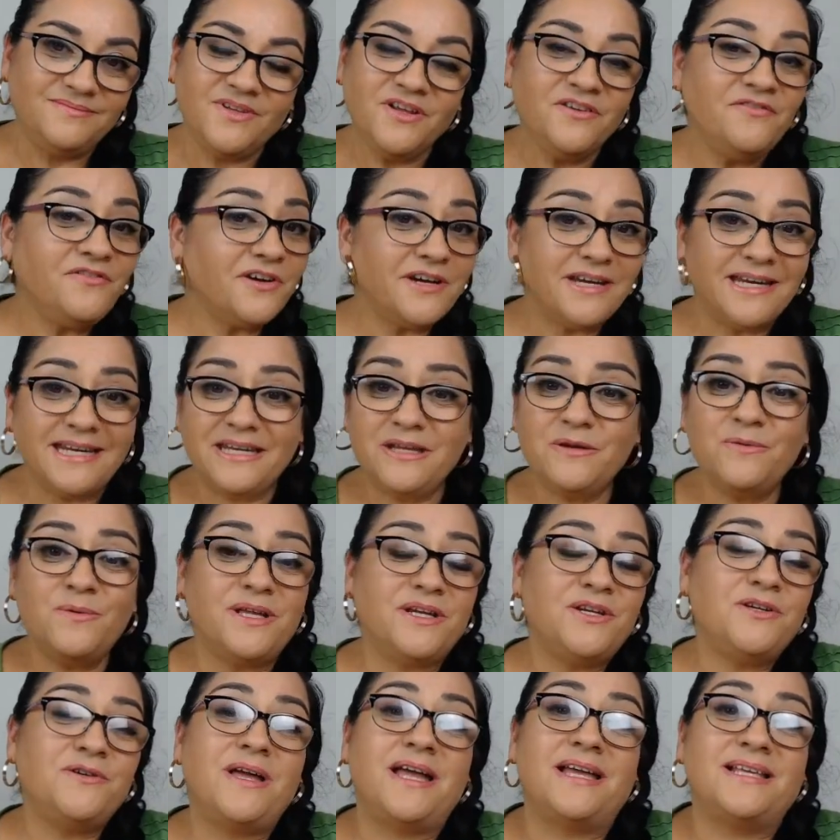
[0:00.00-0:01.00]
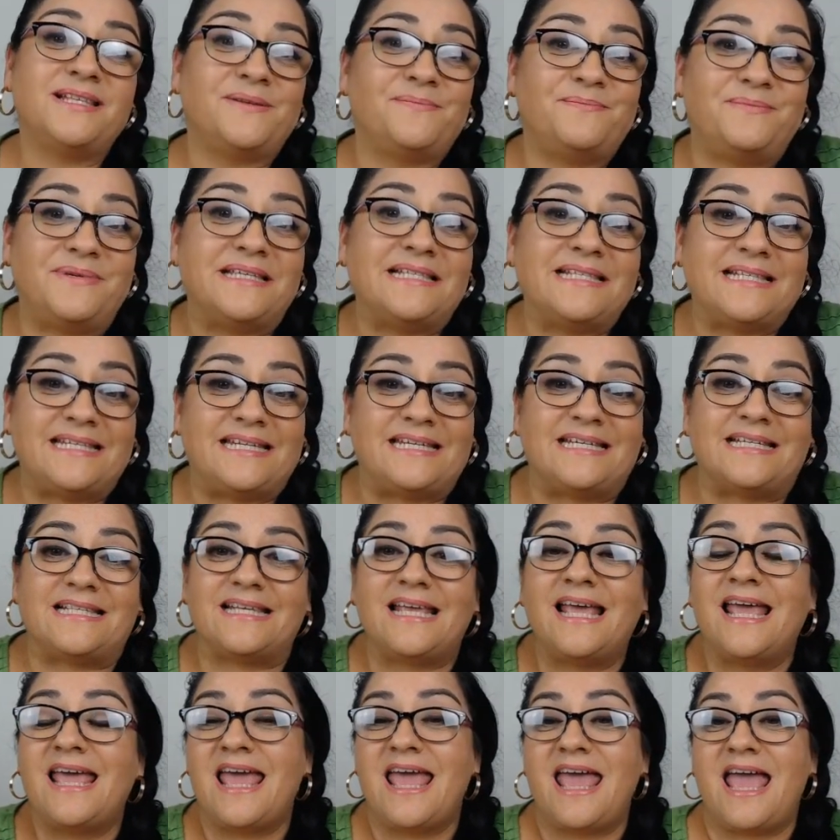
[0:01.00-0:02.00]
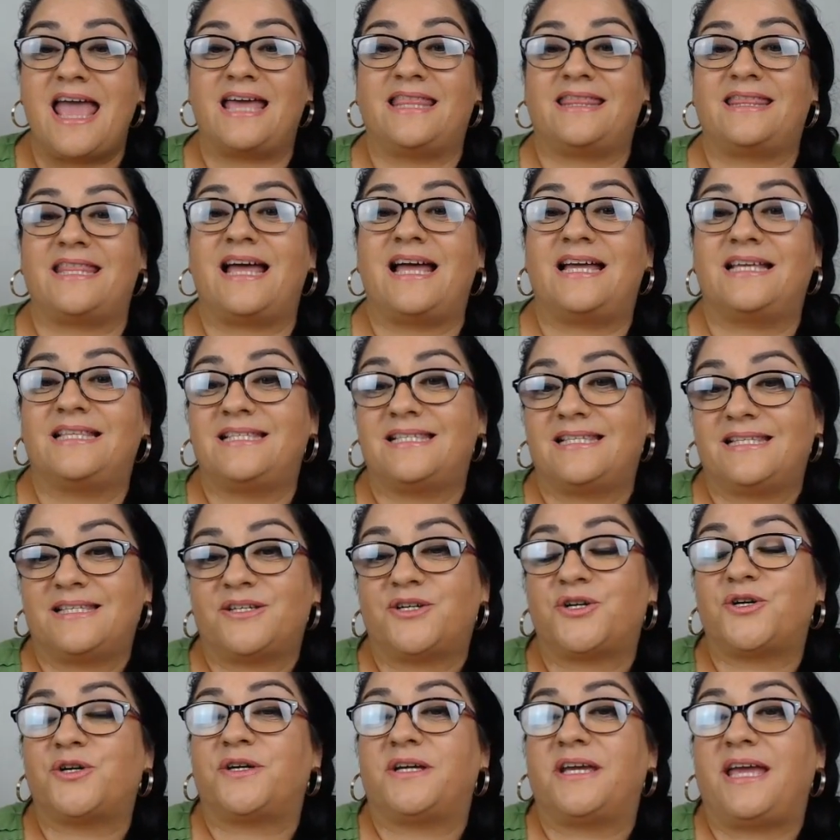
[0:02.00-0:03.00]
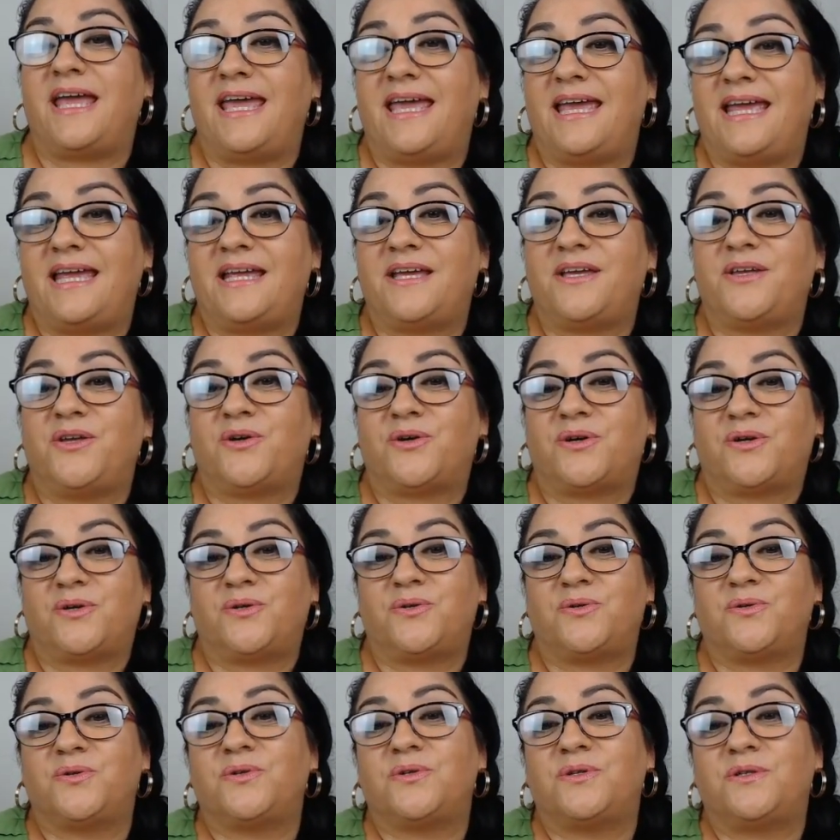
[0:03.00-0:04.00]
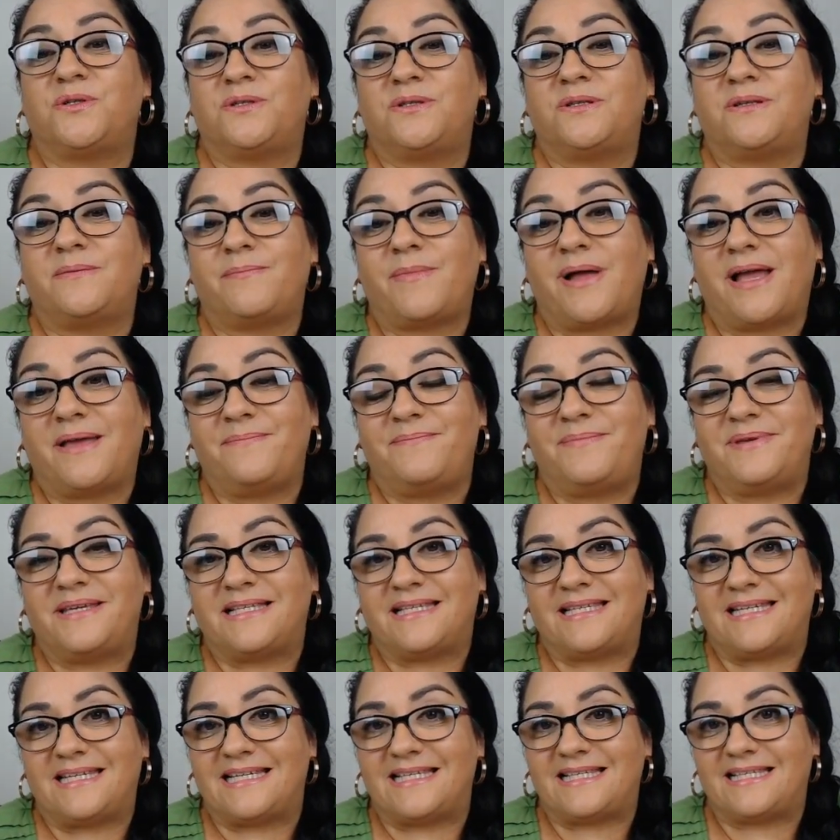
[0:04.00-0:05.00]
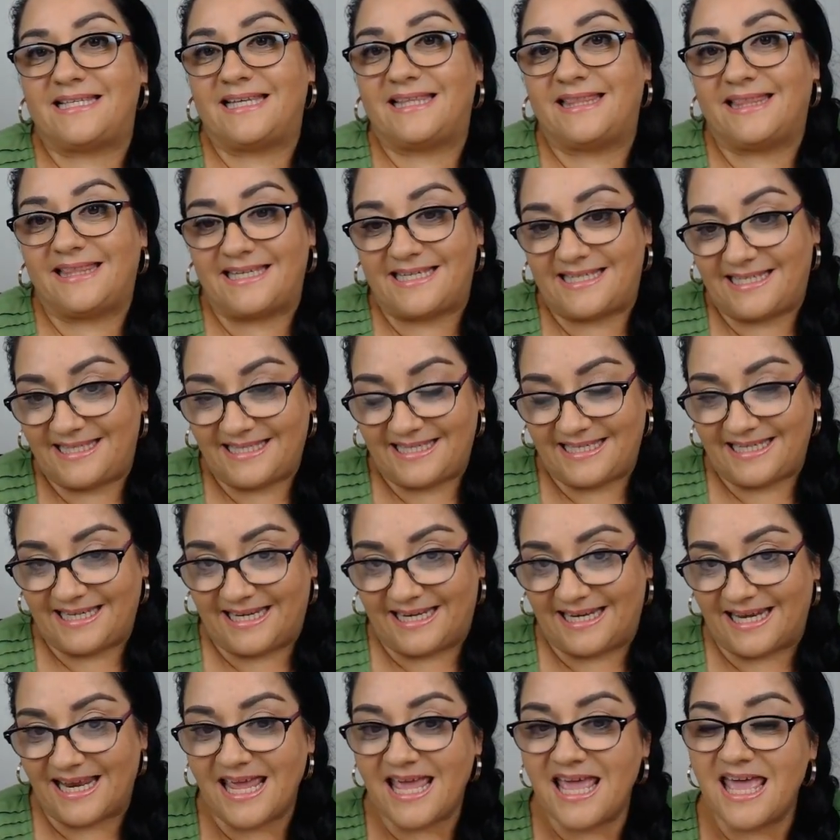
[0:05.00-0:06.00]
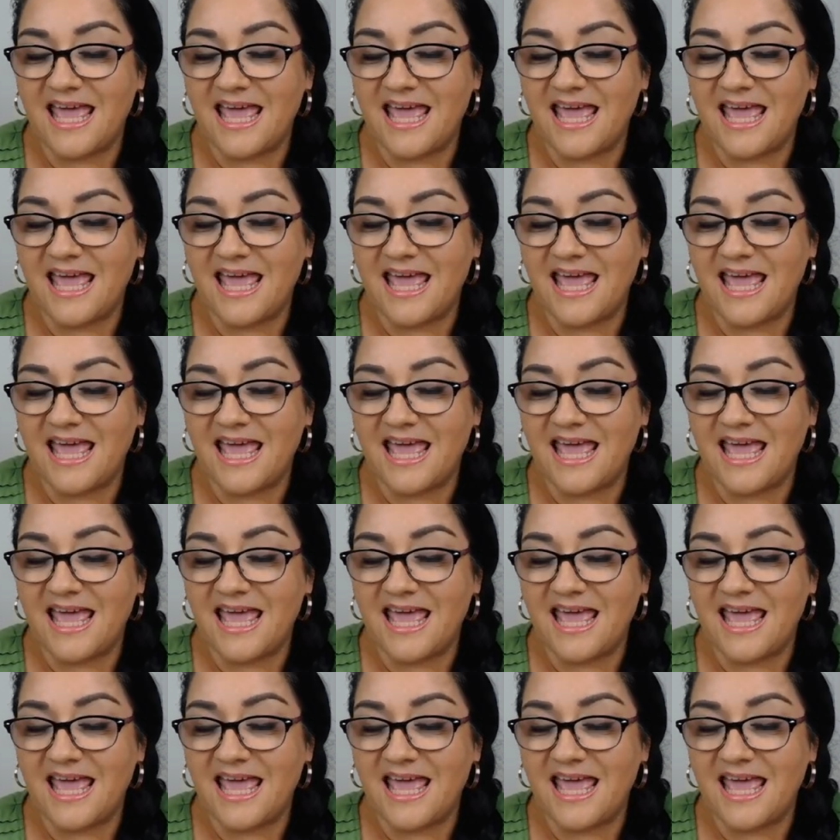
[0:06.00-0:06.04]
for anyone who has a business, and that's create your Google My Business listing.